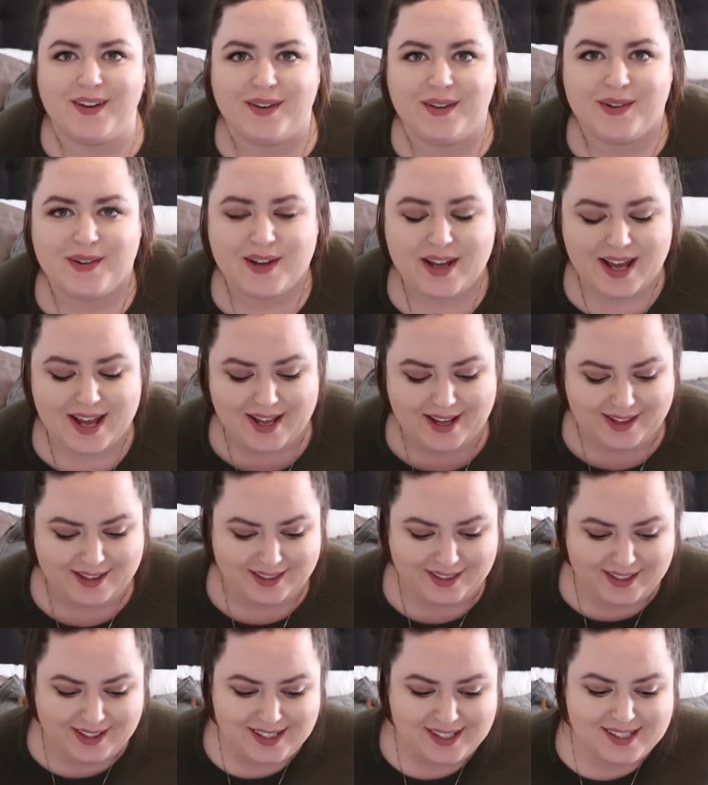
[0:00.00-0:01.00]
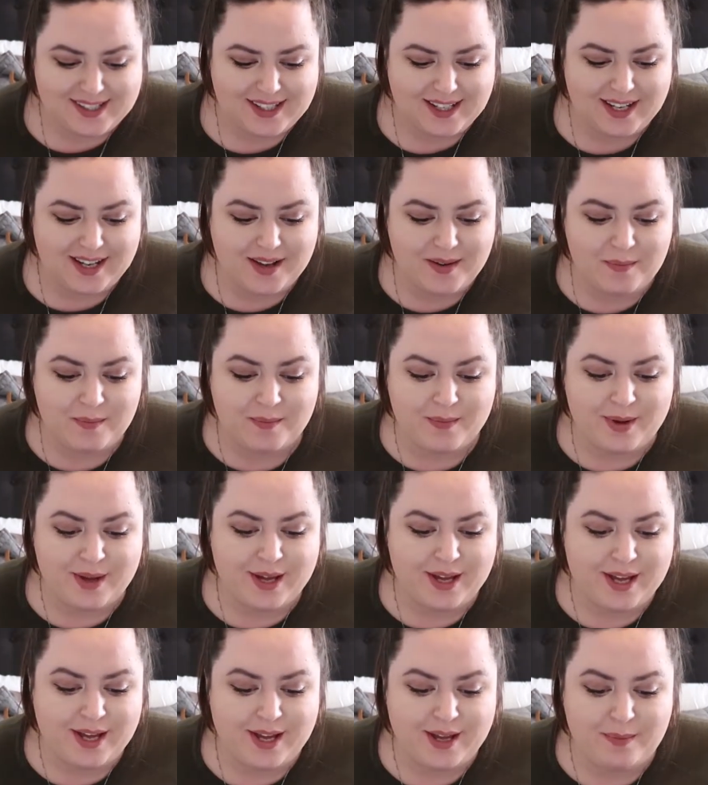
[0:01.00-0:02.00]
Okay, looks like
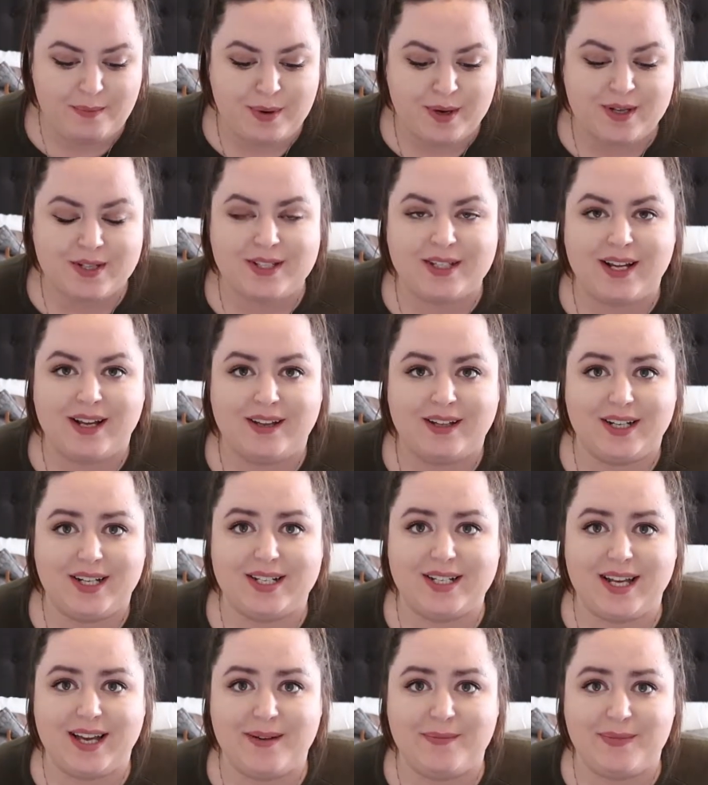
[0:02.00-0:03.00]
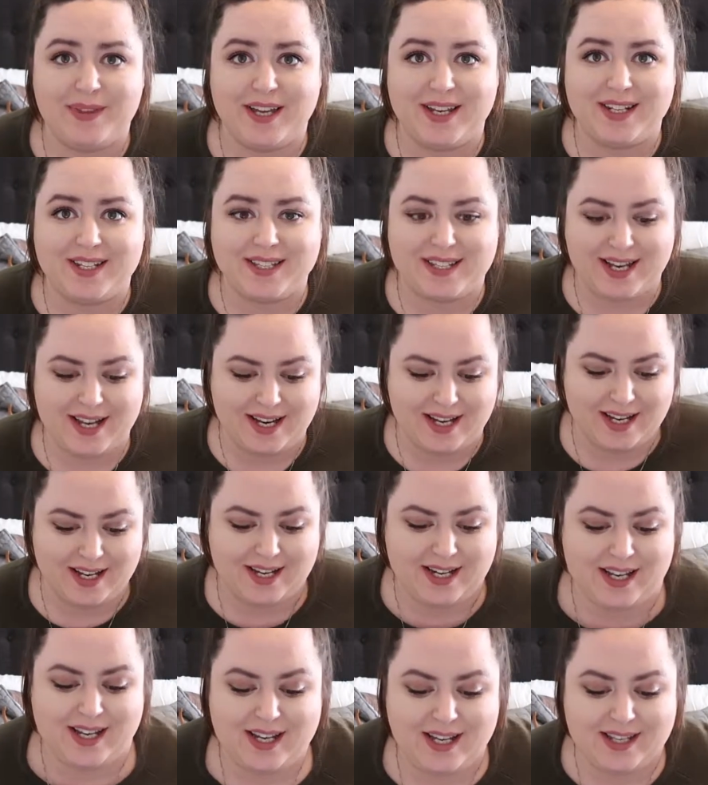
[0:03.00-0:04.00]
my personality type they
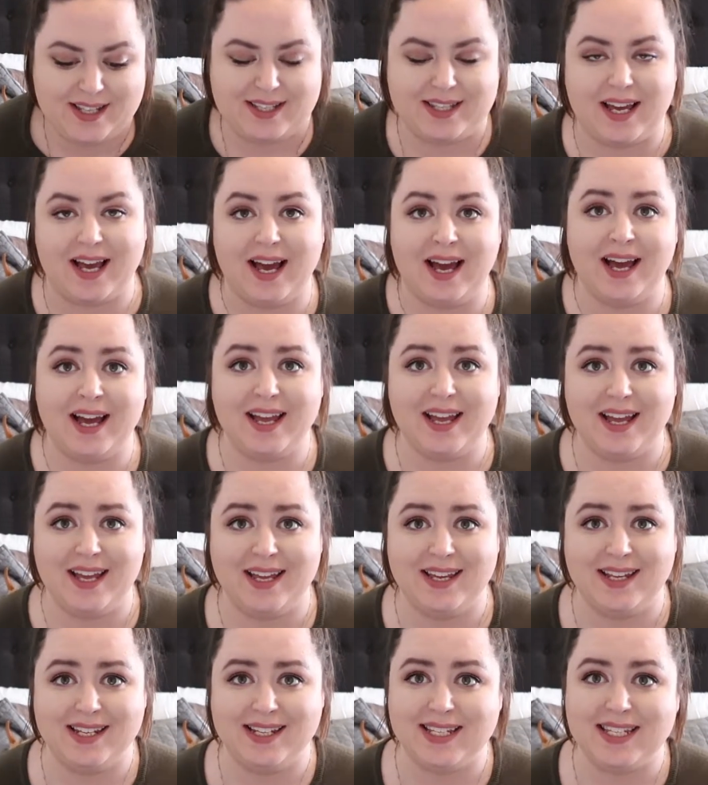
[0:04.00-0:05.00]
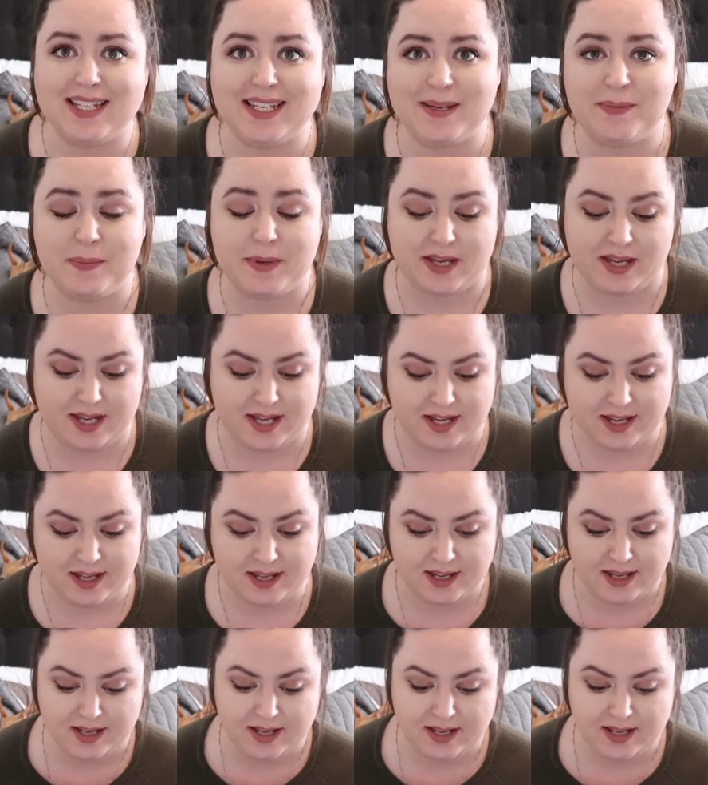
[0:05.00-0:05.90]
decided is INTP.